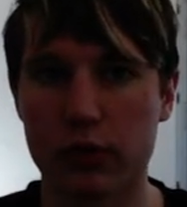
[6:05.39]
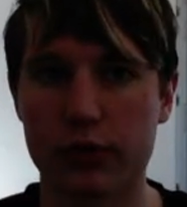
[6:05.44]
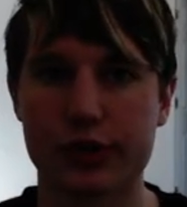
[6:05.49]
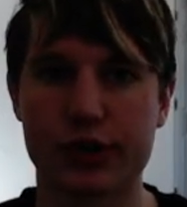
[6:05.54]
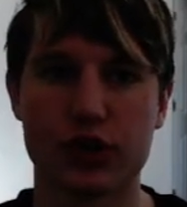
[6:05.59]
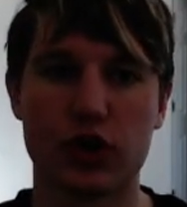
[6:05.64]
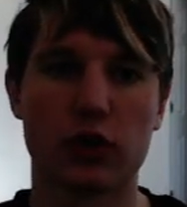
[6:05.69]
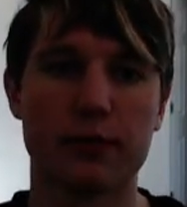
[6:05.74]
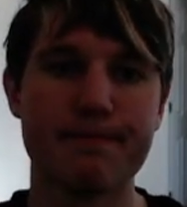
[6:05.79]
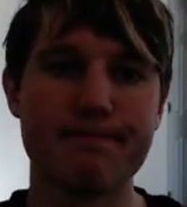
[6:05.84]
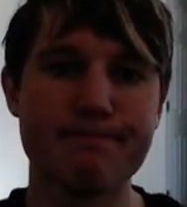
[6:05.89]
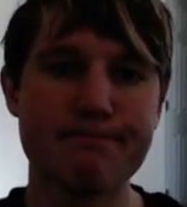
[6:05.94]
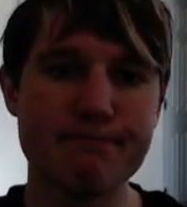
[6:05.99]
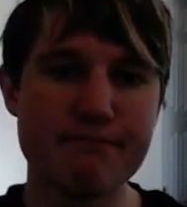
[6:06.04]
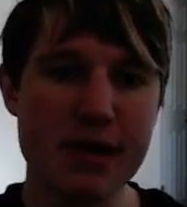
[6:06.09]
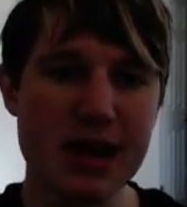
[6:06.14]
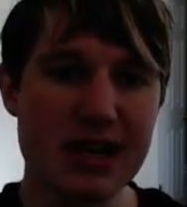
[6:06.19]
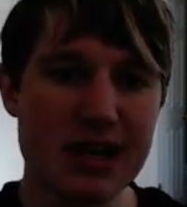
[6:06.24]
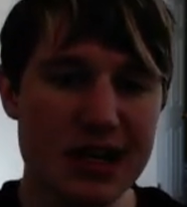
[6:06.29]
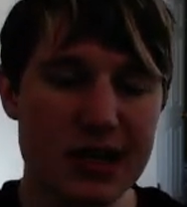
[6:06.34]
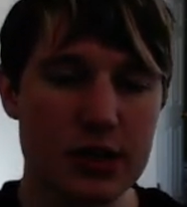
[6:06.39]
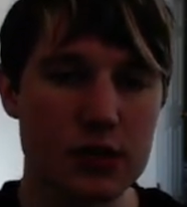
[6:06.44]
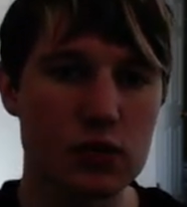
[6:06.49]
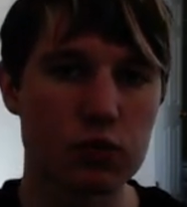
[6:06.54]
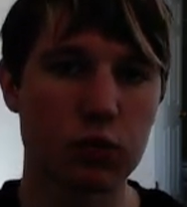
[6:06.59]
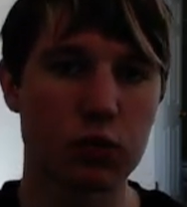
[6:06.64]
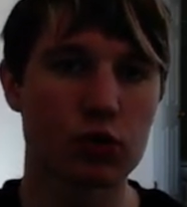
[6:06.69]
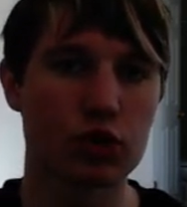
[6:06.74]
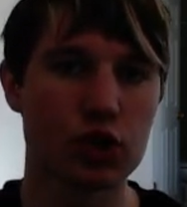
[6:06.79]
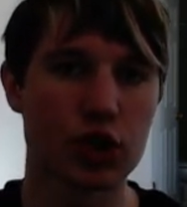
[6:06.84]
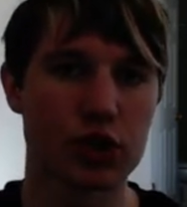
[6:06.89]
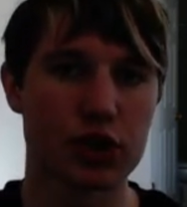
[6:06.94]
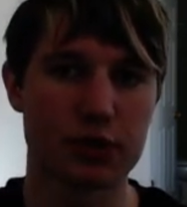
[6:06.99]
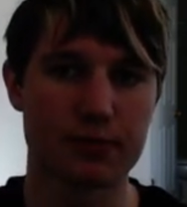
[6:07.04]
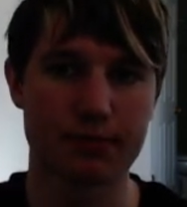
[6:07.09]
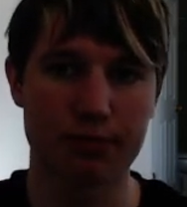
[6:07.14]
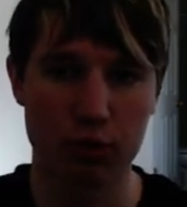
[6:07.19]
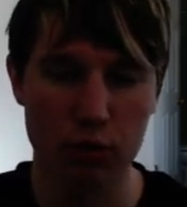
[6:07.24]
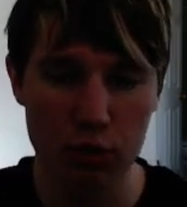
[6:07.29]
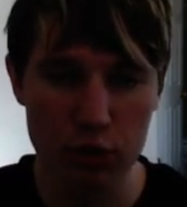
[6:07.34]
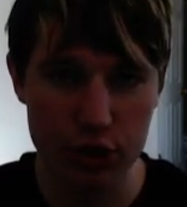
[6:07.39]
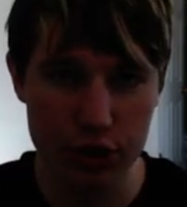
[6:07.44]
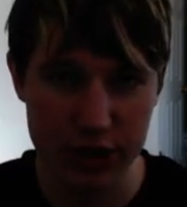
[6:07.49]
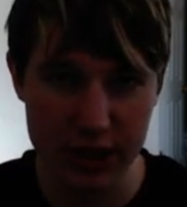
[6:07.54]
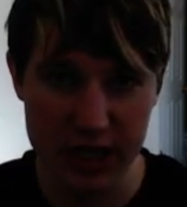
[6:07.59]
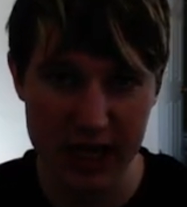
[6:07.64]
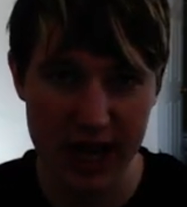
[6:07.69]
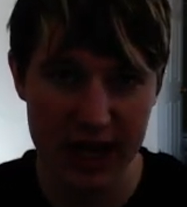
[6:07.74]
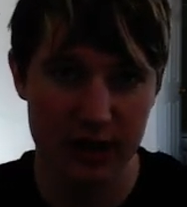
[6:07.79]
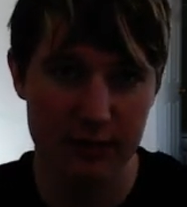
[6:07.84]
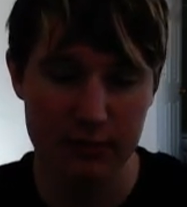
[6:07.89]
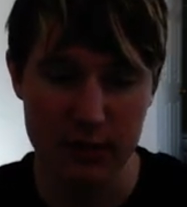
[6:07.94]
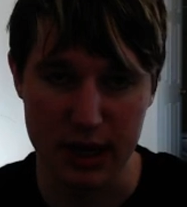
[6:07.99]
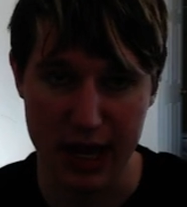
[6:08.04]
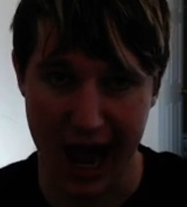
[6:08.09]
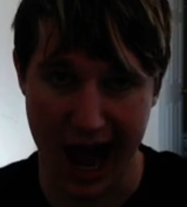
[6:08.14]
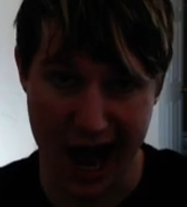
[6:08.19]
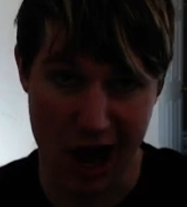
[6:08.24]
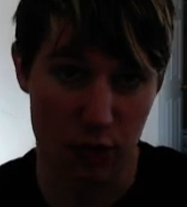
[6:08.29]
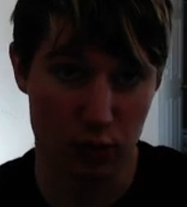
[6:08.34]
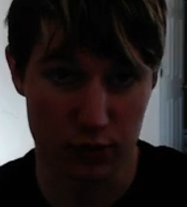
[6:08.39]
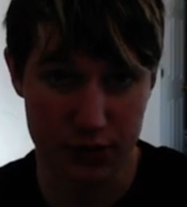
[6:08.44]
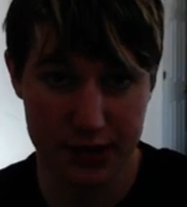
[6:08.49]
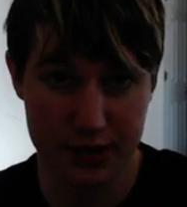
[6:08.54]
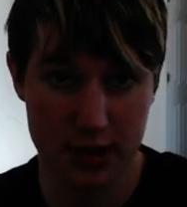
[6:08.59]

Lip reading: your minions will just push the enemy out.